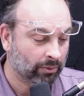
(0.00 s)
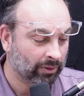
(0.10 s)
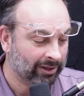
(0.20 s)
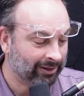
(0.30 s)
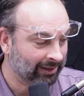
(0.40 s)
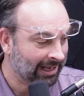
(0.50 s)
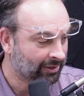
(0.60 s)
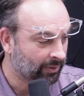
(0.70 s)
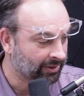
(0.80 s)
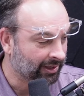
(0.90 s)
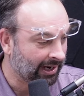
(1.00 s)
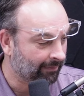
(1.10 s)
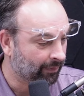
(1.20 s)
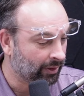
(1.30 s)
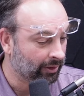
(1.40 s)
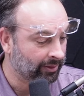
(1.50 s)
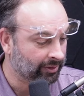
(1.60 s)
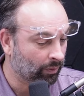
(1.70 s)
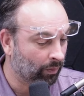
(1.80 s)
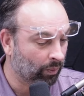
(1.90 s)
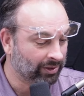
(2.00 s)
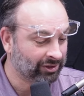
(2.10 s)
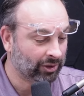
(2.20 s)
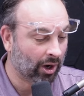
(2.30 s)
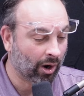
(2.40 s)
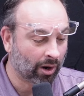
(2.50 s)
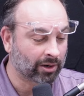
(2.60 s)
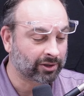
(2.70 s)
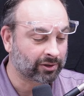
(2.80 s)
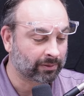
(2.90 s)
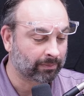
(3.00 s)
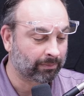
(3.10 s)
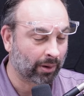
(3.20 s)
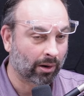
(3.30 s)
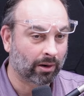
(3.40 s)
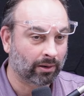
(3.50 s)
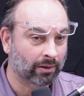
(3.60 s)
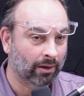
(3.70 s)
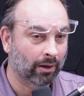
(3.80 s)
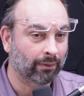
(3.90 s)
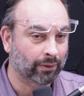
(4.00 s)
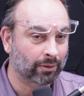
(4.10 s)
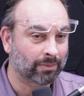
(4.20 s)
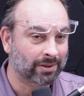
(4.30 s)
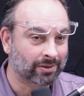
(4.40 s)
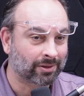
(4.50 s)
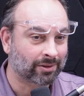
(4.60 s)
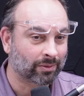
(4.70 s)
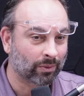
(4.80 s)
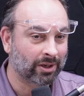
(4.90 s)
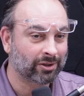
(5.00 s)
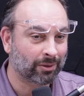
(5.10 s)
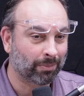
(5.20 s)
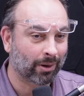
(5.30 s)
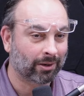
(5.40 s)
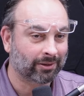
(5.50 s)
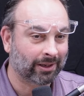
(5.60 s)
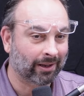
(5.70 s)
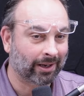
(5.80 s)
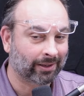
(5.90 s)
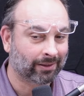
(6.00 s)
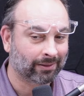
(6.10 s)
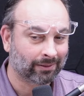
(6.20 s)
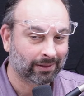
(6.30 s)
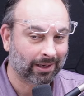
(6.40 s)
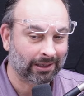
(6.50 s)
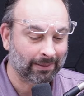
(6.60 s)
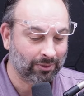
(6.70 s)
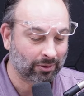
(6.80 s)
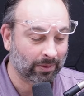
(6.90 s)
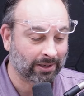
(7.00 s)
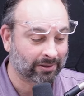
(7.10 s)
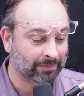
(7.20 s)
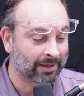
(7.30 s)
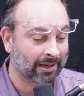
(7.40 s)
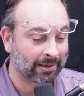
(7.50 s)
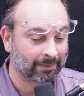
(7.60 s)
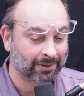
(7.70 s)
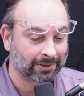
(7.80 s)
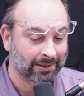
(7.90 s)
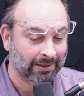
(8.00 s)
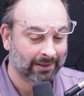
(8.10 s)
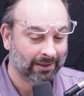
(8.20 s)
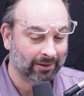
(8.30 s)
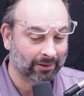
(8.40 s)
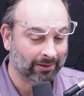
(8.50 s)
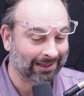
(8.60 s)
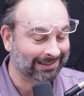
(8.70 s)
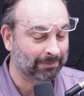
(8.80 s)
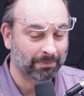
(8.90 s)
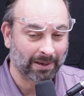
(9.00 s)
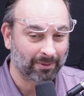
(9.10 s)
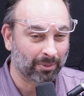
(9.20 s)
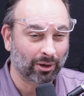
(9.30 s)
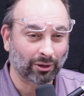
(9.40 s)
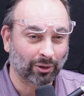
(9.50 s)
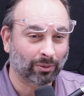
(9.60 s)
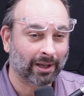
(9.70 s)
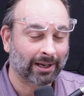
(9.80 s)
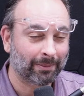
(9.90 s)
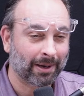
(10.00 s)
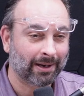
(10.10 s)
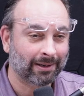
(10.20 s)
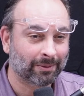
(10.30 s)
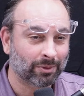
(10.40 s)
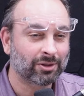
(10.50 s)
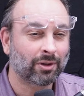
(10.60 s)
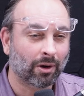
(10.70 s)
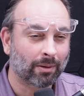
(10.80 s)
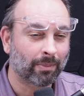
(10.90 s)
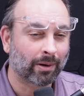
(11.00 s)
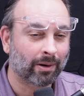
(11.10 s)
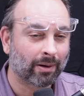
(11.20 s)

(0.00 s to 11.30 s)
So really, the last question I have for you is, what's the hardest part of your business? What is the part that like kind of keeps you awake sometimes, and you like maybe the part you don't like about it? What's the hard part?